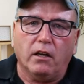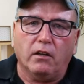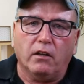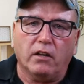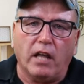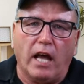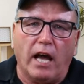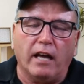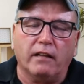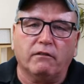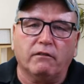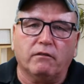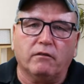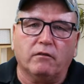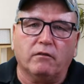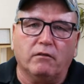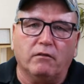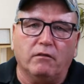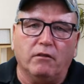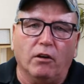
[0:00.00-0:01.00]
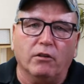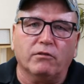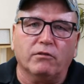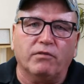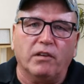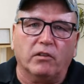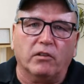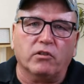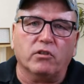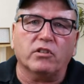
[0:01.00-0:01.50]
those
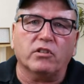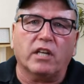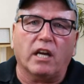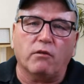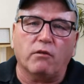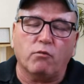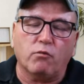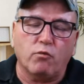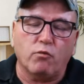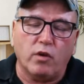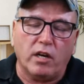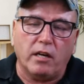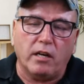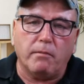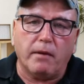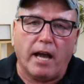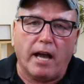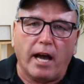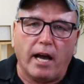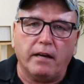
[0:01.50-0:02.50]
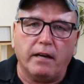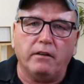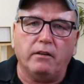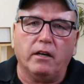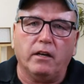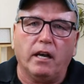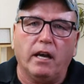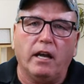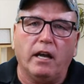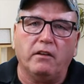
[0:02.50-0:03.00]
filters get really bad,
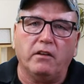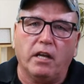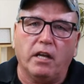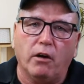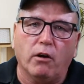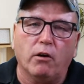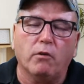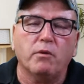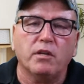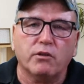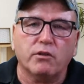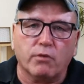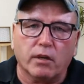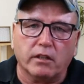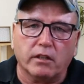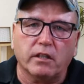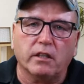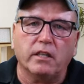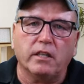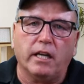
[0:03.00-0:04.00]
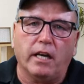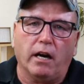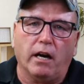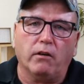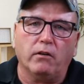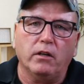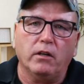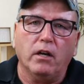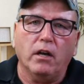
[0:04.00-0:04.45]
and they are restricting the air.